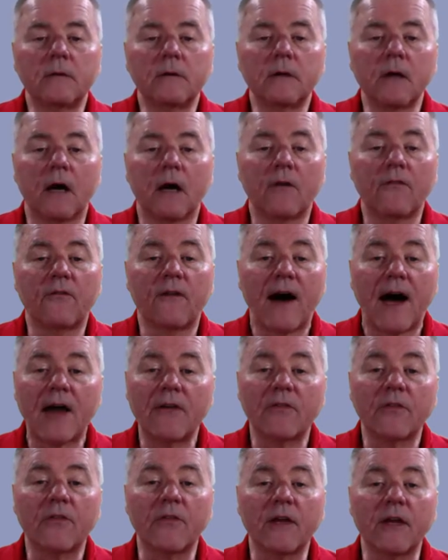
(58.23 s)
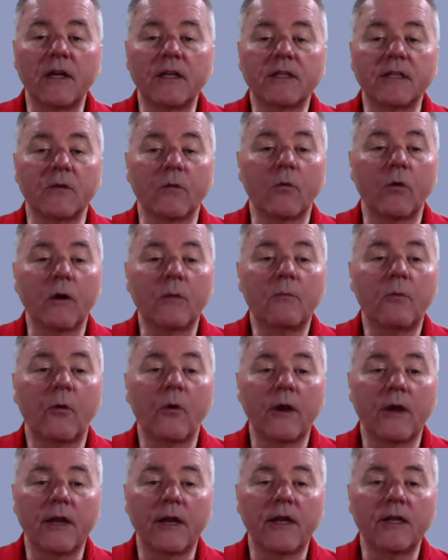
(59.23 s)
5 of these at 1
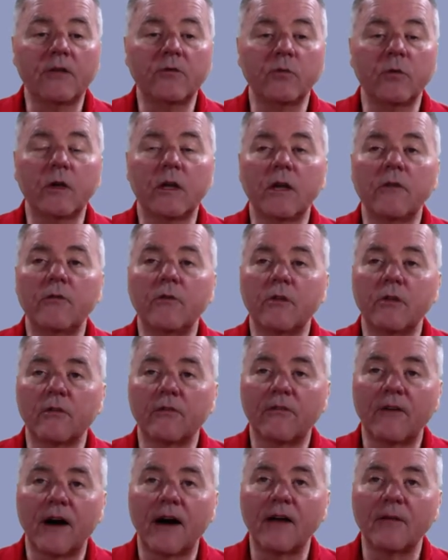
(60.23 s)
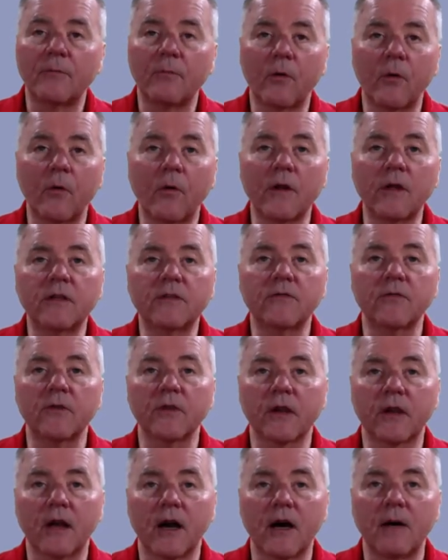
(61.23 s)
point each will give you the 5 points for
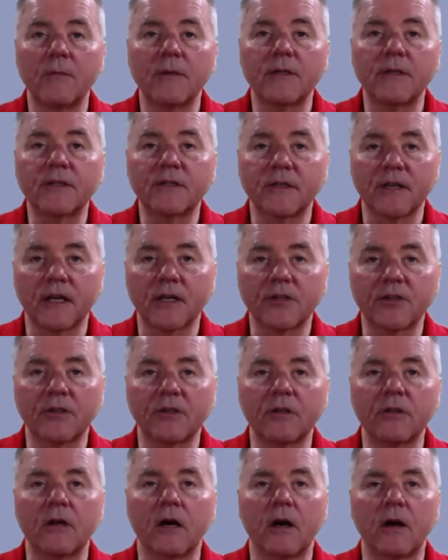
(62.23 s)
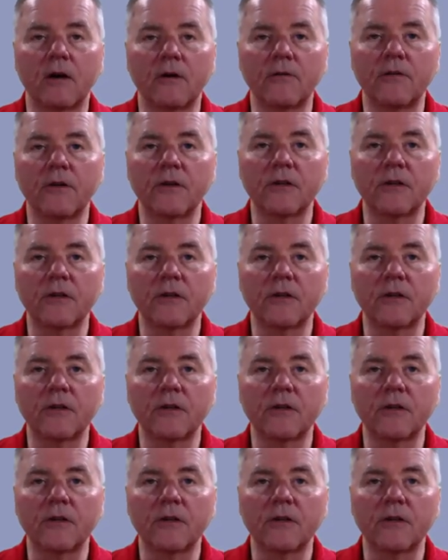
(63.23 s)
the comments section of the